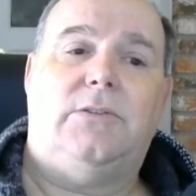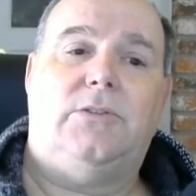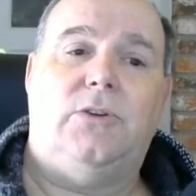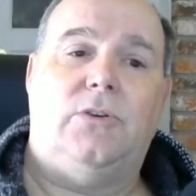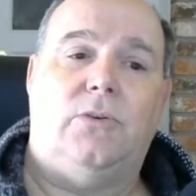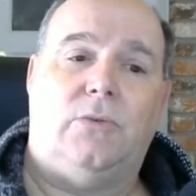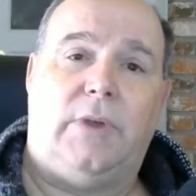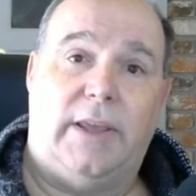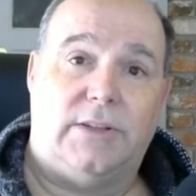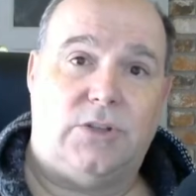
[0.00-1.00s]
to
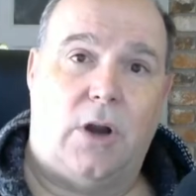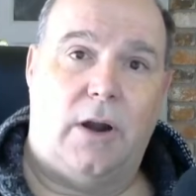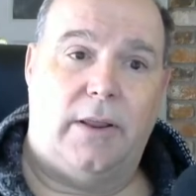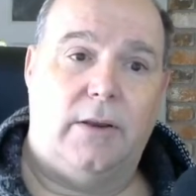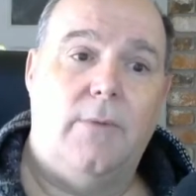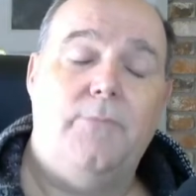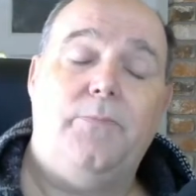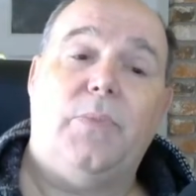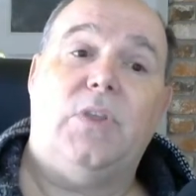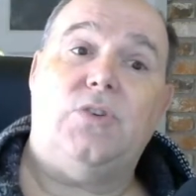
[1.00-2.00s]
get started.
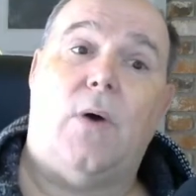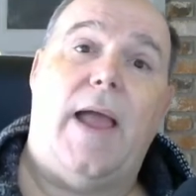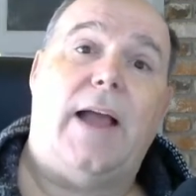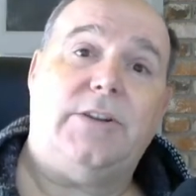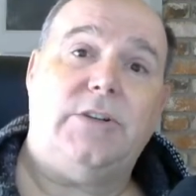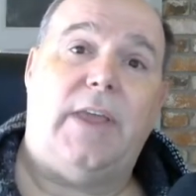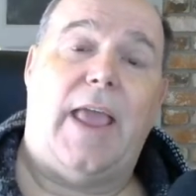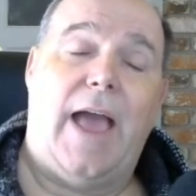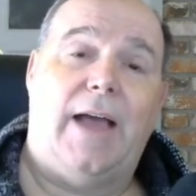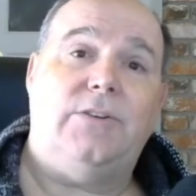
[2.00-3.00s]
So I actually
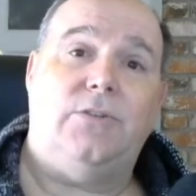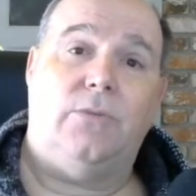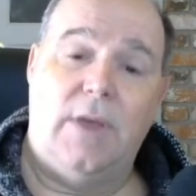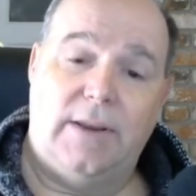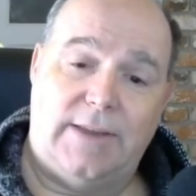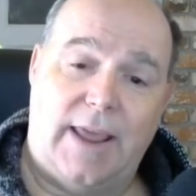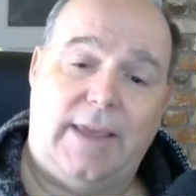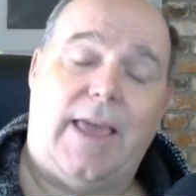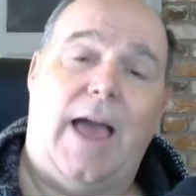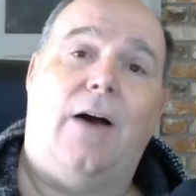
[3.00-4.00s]
had to
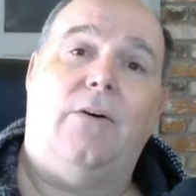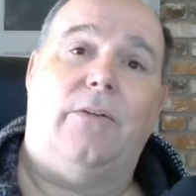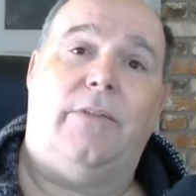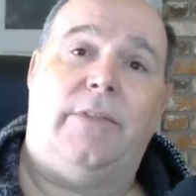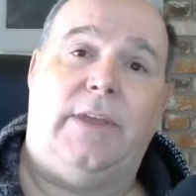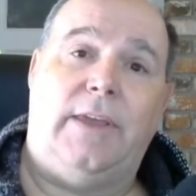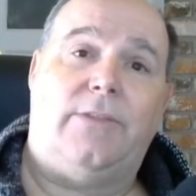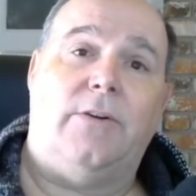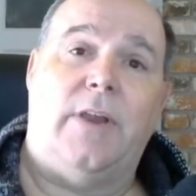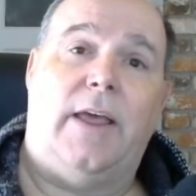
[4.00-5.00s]
take out the
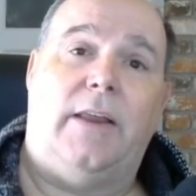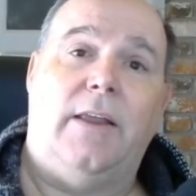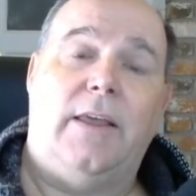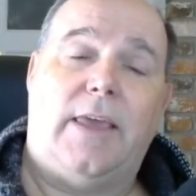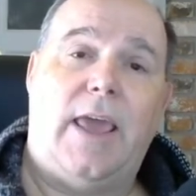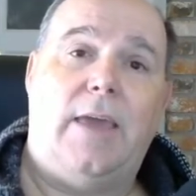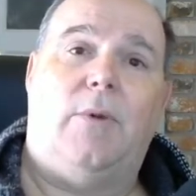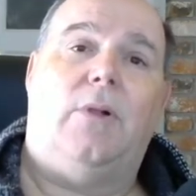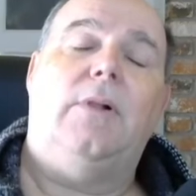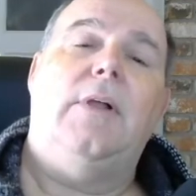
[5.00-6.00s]
Ethernet
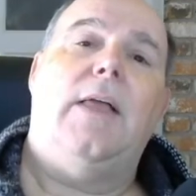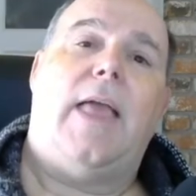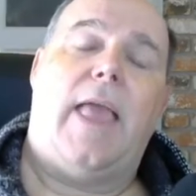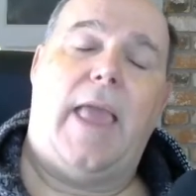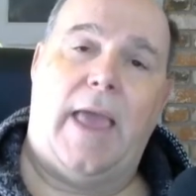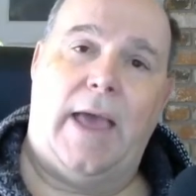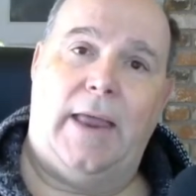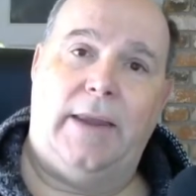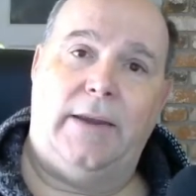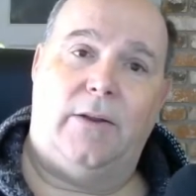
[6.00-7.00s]
cable
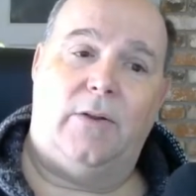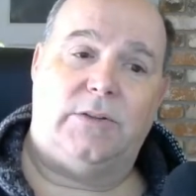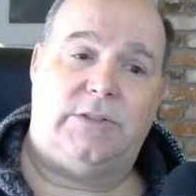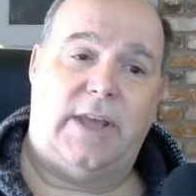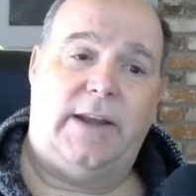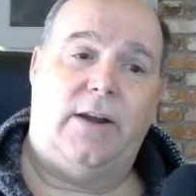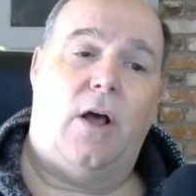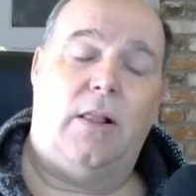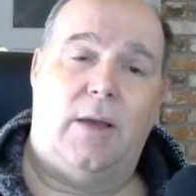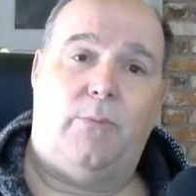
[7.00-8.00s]
and set it
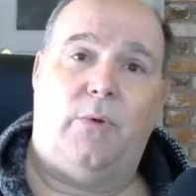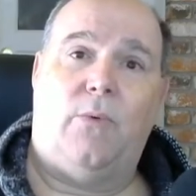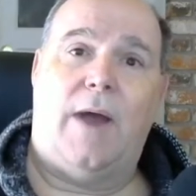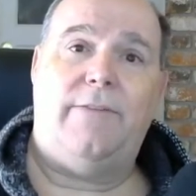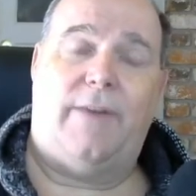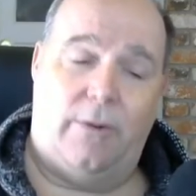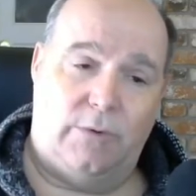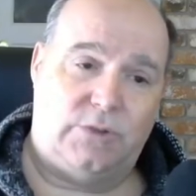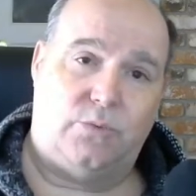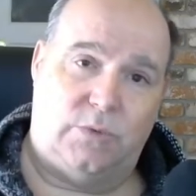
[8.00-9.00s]
all up with Wi-Fi,
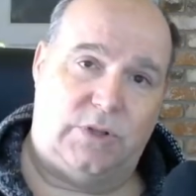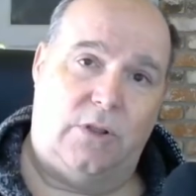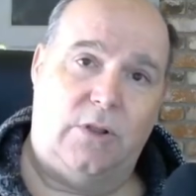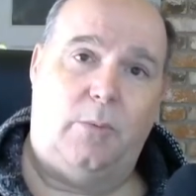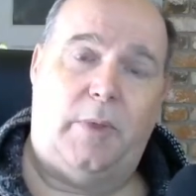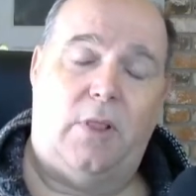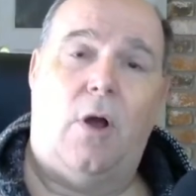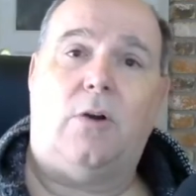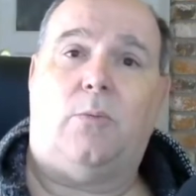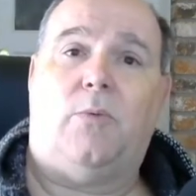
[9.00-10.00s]
which was a little bit
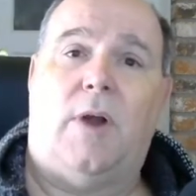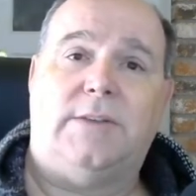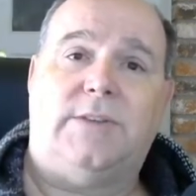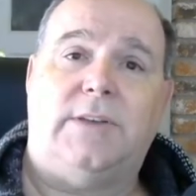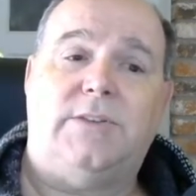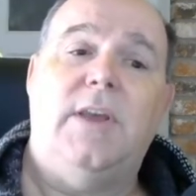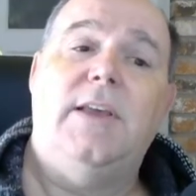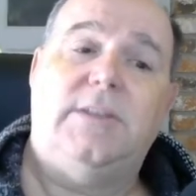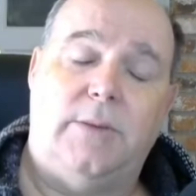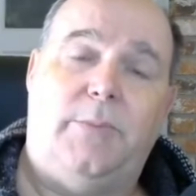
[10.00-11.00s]
longer process
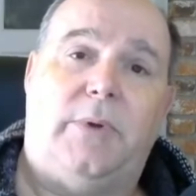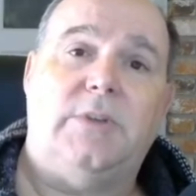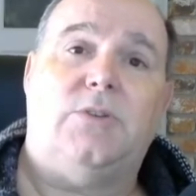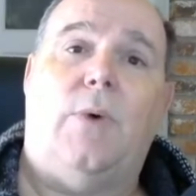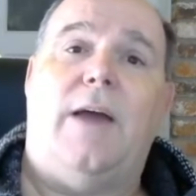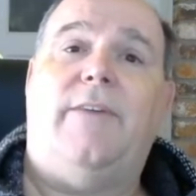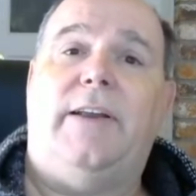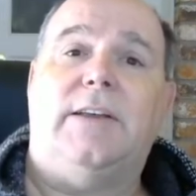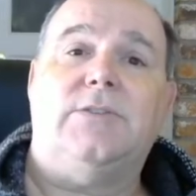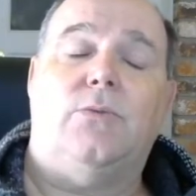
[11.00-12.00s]
simply because the
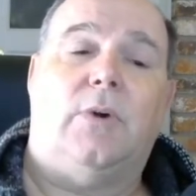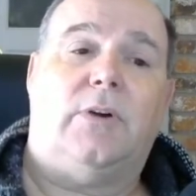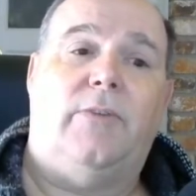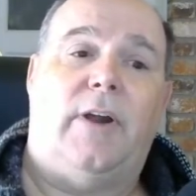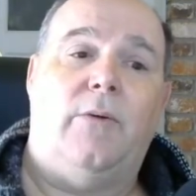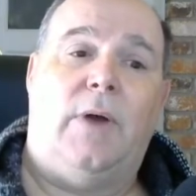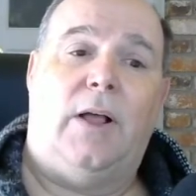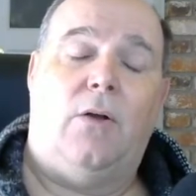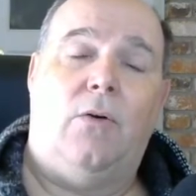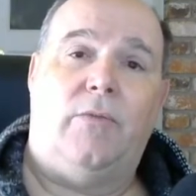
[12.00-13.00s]
Wi-Fi doesn't work very
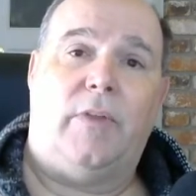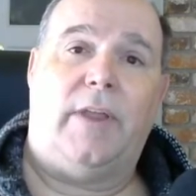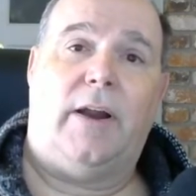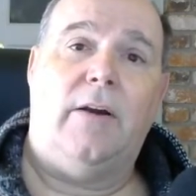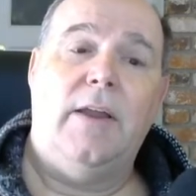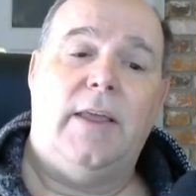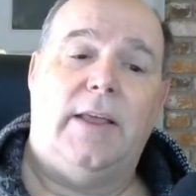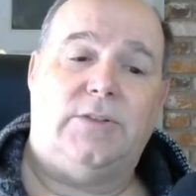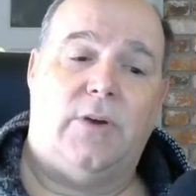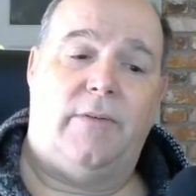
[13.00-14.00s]
well over there,
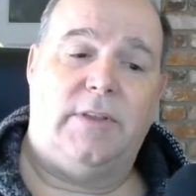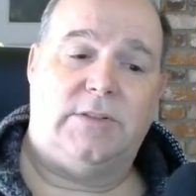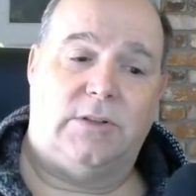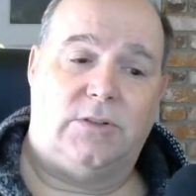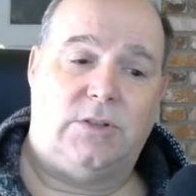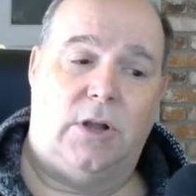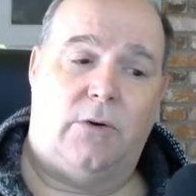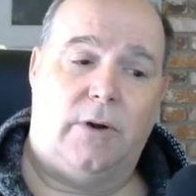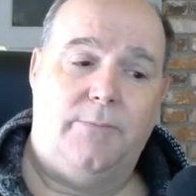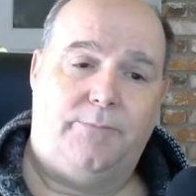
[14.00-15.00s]
and so everything's a little slower.